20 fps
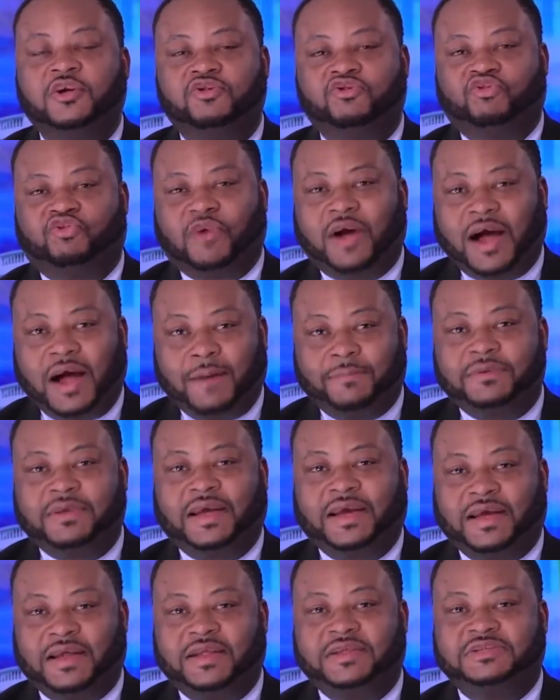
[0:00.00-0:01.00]
dropped
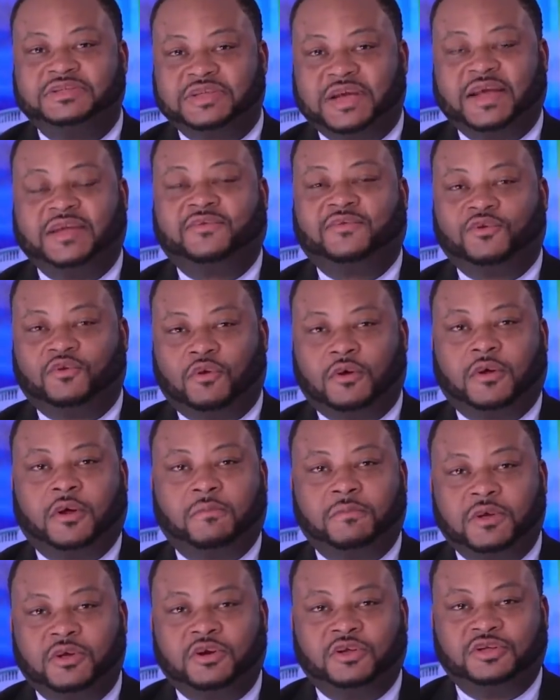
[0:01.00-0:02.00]
in exchange for doing
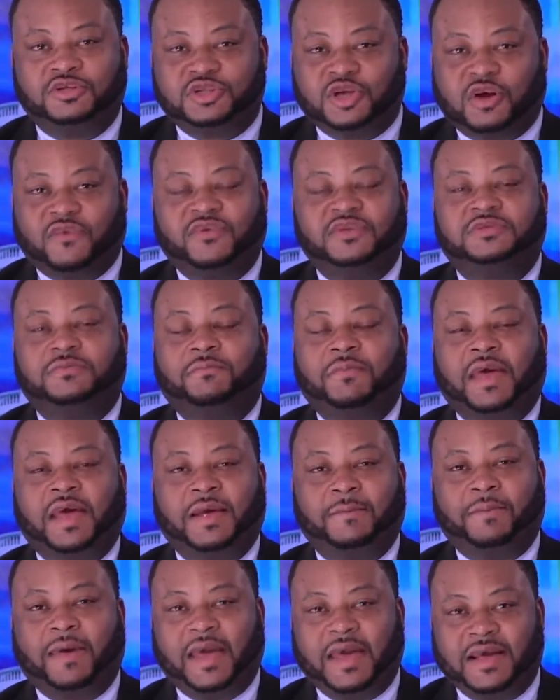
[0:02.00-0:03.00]
community service
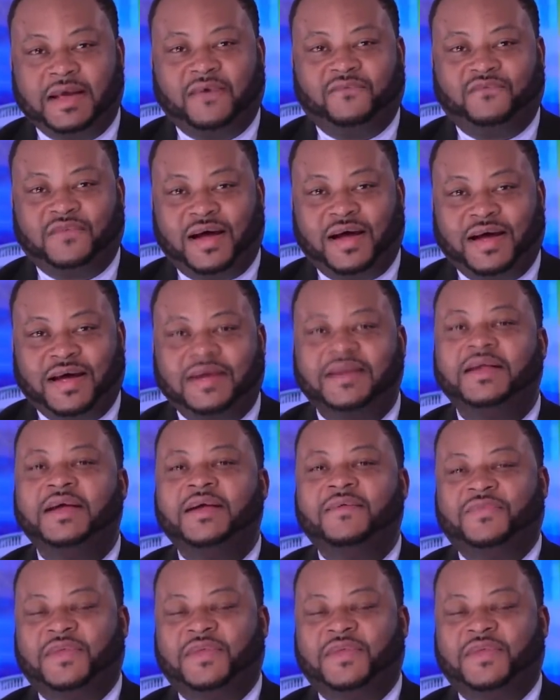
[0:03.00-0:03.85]
and paying a fine.